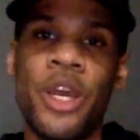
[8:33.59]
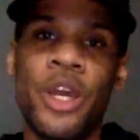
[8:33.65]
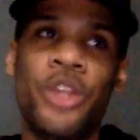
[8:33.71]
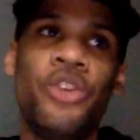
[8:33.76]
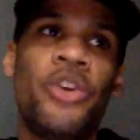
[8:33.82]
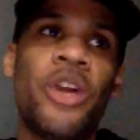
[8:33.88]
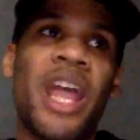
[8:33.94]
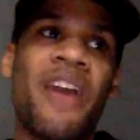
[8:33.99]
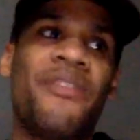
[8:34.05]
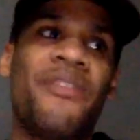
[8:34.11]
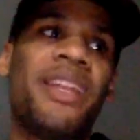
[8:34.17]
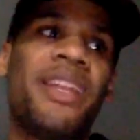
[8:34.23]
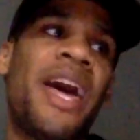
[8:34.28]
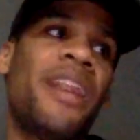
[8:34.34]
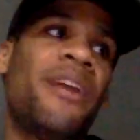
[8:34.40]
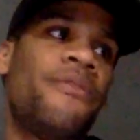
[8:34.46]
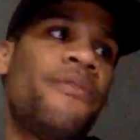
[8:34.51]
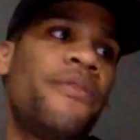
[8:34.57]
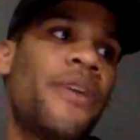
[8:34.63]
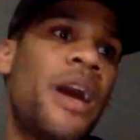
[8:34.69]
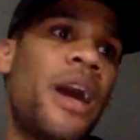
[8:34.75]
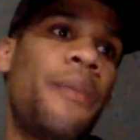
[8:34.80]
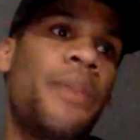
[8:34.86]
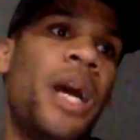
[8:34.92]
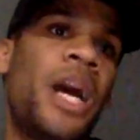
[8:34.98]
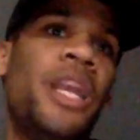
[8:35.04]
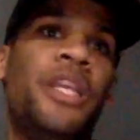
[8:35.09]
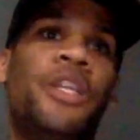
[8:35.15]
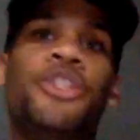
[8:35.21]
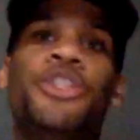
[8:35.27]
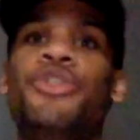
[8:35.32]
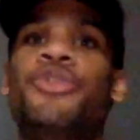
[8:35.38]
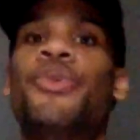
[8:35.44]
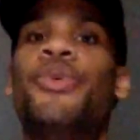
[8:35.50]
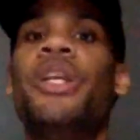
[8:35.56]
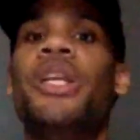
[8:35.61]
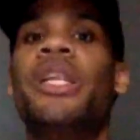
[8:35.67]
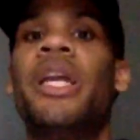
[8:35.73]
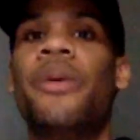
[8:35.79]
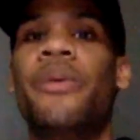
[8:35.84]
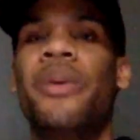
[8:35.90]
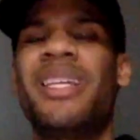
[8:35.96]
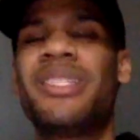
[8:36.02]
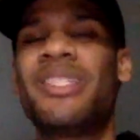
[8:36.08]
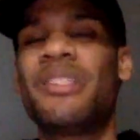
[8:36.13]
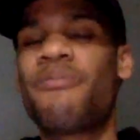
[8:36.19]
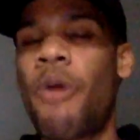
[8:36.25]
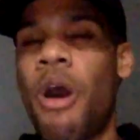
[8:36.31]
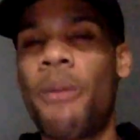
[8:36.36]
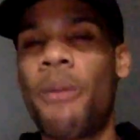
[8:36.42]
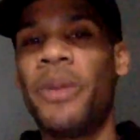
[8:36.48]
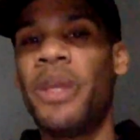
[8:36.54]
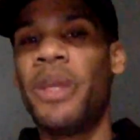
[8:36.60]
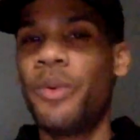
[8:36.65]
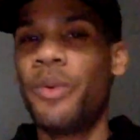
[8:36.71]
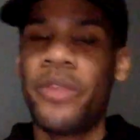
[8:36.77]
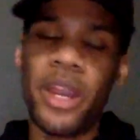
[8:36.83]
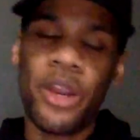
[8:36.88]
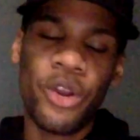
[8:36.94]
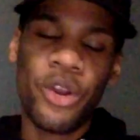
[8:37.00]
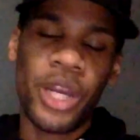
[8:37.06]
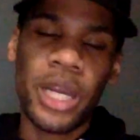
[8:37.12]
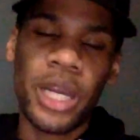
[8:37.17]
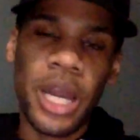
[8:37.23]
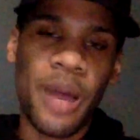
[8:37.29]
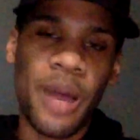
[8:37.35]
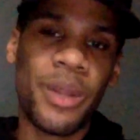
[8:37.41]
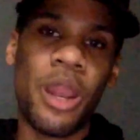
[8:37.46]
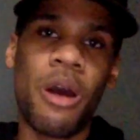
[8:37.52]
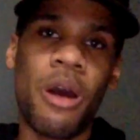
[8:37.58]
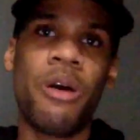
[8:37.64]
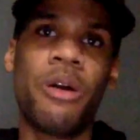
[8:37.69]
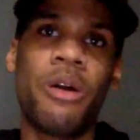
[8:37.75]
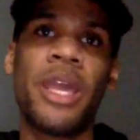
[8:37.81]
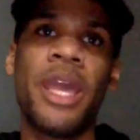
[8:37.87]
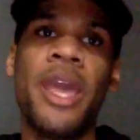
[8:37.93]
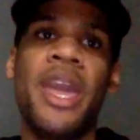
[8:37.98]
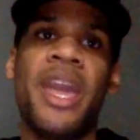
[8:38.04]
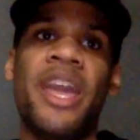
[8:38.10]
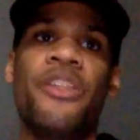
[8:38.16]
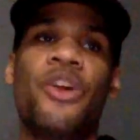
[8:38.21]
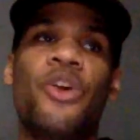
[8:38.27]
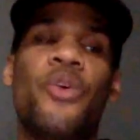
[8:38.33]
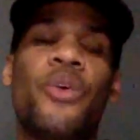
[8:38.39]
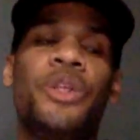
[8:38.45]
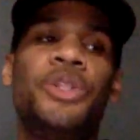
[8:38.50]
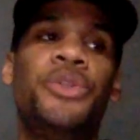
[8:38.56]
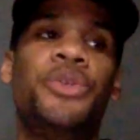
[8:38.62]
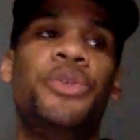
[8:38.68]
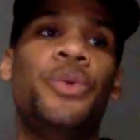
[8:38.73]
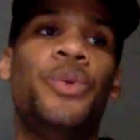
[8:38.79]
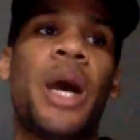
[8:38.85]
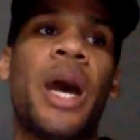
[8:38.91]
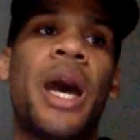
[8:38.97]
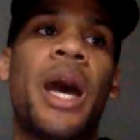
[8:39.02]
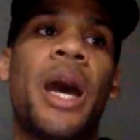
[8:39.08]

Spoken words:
you're going to have a lot of unextraordinary and small people that are going to come along, and they're going to